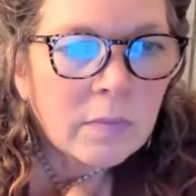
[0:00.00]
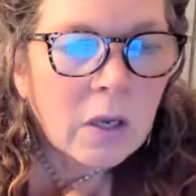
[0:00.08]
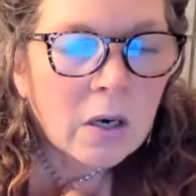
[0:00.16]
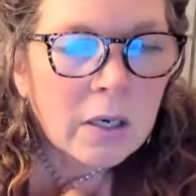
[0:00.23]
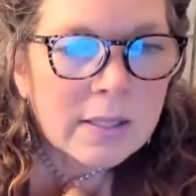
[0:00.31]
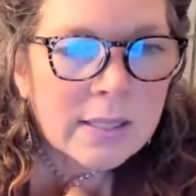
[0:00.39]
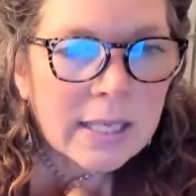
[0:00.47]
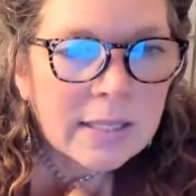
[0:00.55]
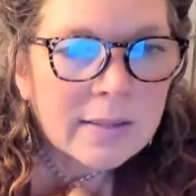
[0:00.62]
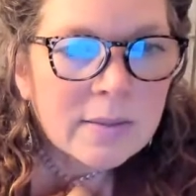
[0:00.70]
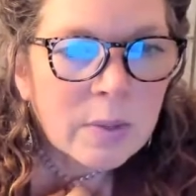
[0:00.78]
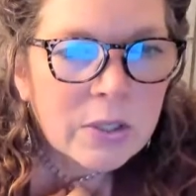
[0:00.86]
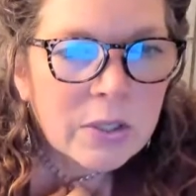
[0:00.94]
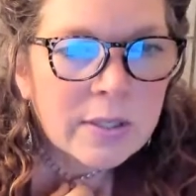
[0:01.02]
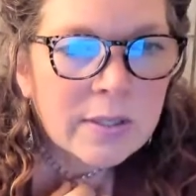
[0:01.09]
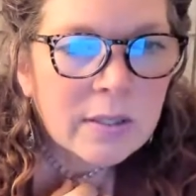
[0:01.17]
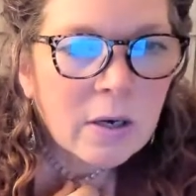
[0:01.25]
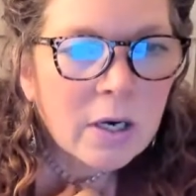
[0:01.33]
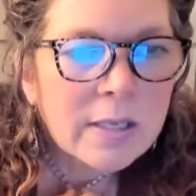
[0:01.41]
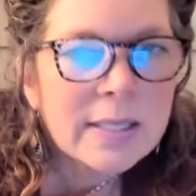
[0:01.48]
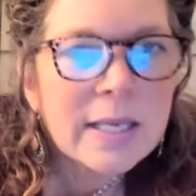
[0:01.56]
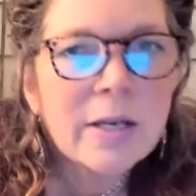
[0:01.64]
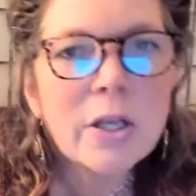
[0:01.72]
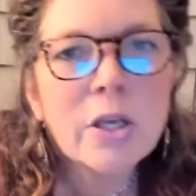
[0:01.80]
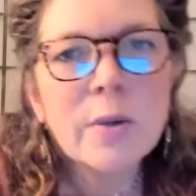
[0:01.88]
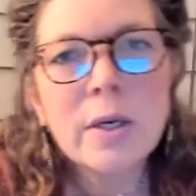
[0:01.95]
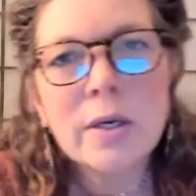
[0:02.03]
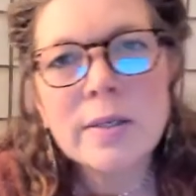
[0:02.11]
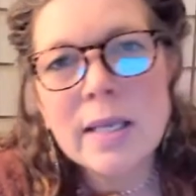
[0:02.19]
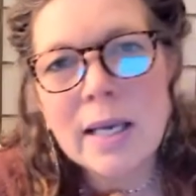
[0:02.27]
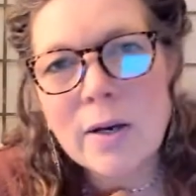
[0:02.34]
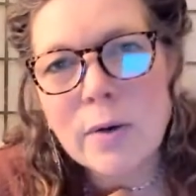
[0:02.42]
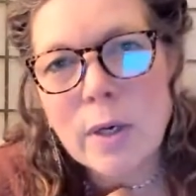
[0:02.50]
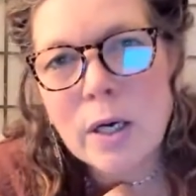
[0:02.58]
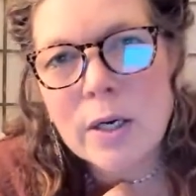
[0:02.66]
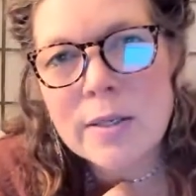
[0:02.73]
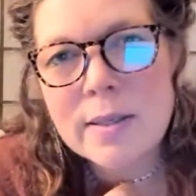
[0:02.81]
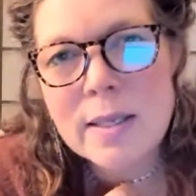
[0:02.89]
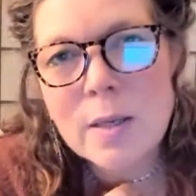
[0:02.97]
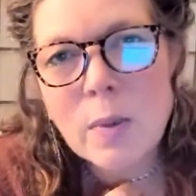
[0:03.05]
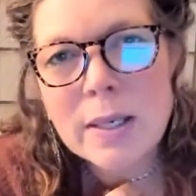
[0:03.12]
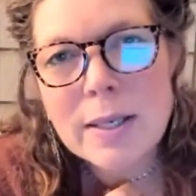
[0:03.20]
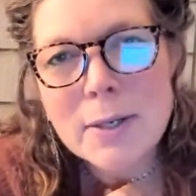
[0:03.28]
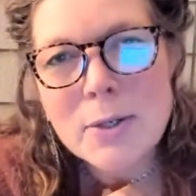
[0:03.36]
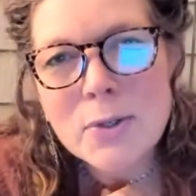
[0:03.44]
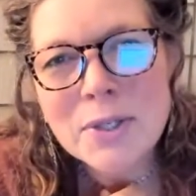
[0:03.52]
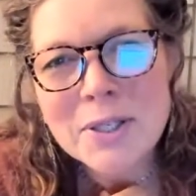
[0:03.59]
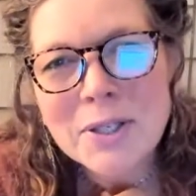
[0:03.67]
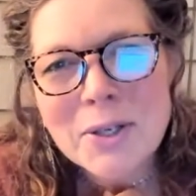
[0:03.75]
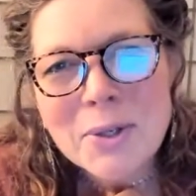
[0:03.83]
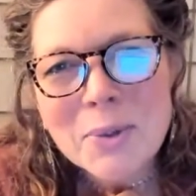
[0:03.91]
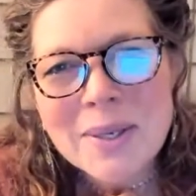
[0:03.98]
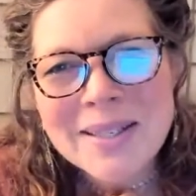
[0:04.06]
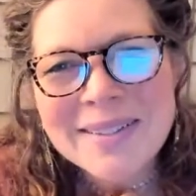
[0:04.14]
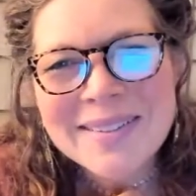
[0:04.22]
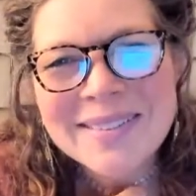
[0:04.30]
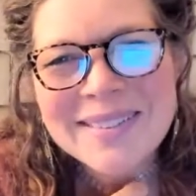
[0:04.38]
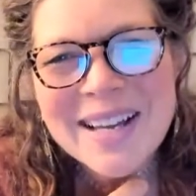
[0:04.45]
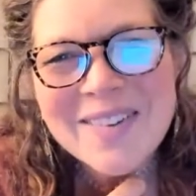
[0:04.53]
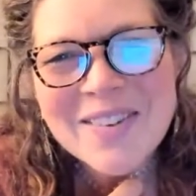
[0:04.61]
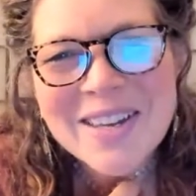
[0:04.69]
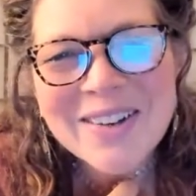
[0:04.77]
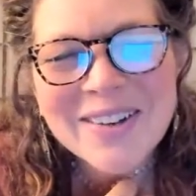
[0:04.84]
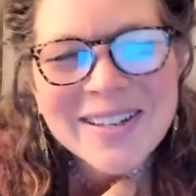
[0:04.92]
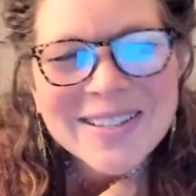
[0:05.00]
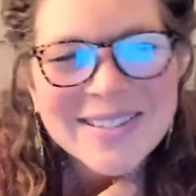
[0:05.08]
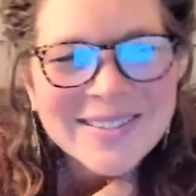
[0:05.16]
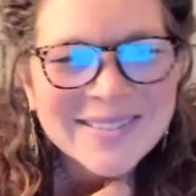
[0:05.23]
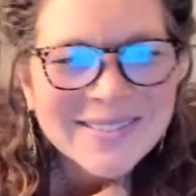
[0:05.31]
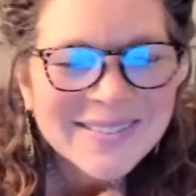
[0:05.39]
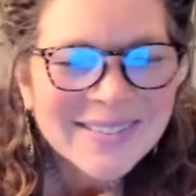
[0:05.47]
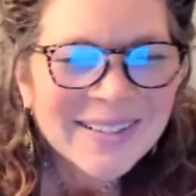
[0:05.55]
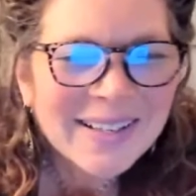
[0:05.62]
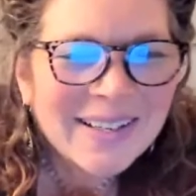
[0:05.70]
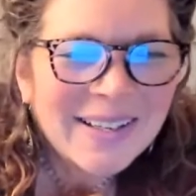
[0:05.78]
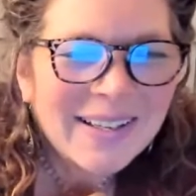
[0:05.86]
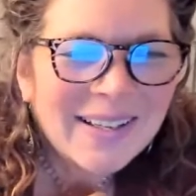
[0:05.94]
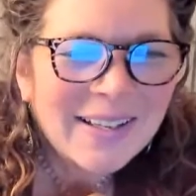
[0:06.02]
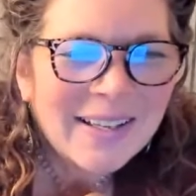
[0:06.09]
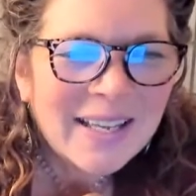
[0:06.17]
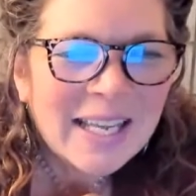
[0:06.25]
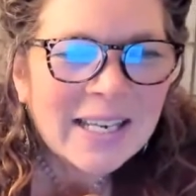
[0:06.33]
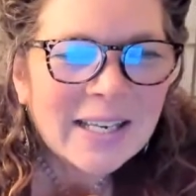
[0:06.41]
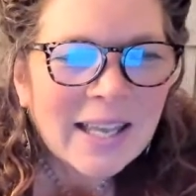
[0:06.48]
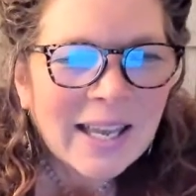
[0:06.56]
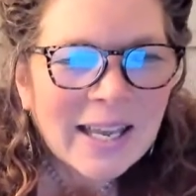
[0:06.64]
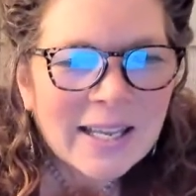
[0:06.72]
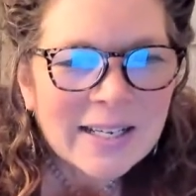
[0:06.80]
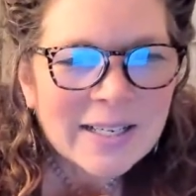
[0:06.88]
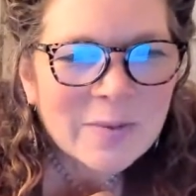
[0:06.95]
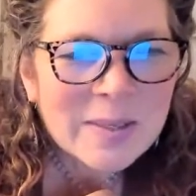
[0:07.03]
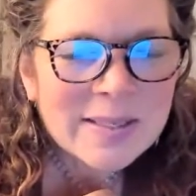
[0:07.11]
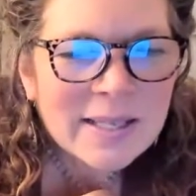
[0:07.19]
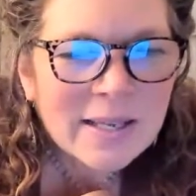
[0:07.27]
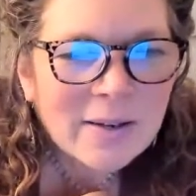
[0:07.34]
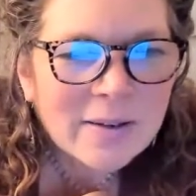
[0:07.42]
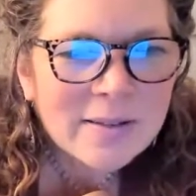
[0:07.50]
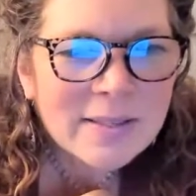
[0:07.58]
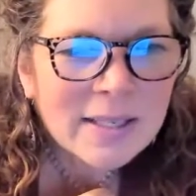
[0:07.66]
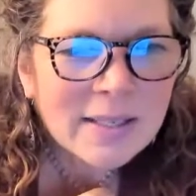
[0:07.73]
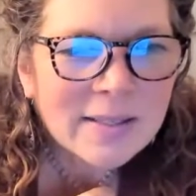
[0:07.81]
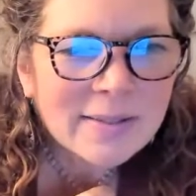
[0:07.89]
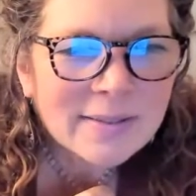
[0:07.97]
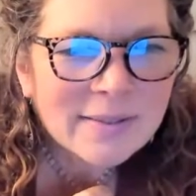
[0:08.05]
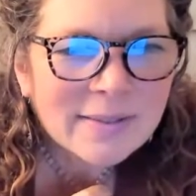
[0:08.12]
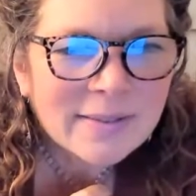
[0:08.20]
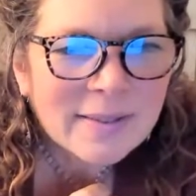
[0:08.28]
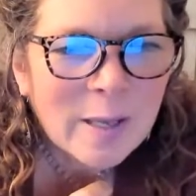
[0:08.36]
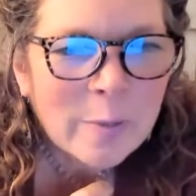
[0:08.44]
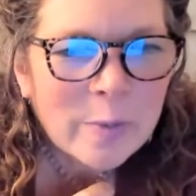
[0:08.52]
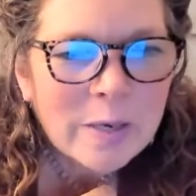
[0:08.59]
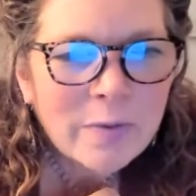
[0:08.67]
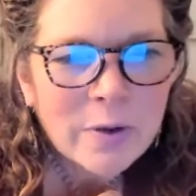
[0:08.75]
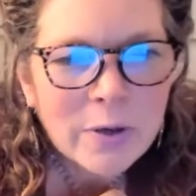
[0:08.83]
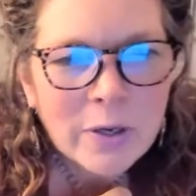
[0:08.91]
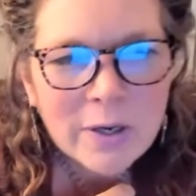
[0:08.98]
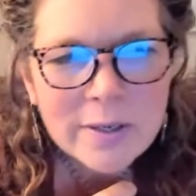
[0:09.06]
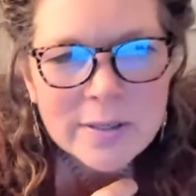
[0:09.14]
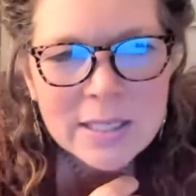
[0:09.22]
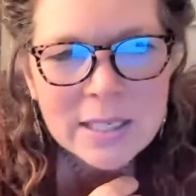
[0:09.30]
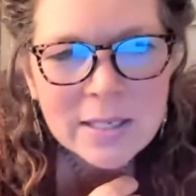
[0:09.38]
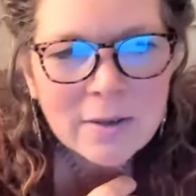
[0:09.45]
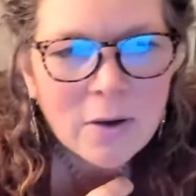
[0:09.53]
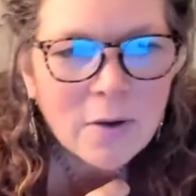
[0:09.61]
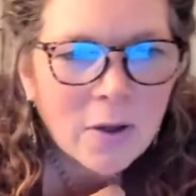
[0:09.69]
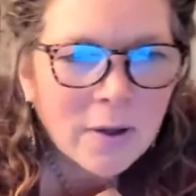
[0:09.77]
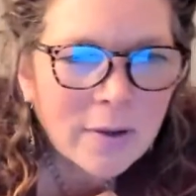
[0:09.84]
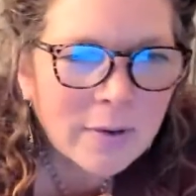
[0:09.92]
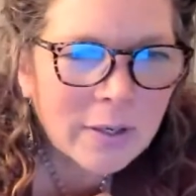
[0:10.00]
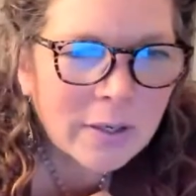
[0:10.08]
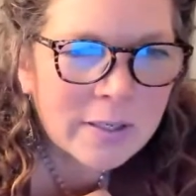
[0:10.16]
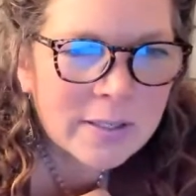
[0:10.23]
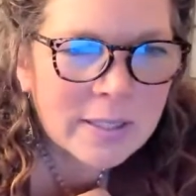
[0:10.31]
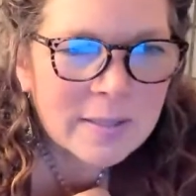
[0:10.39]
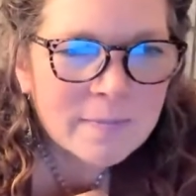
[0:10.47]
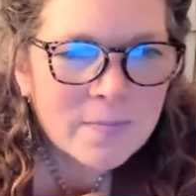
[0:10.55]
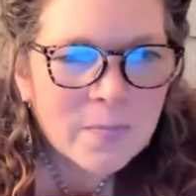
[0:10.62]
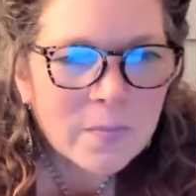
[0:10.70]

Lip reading: RZ switches. RZ, are you in RZ or in RZ? What country are you in? I'm curious. In Canada, we say RZ. But if you're in RZ, I'll call you an RZ.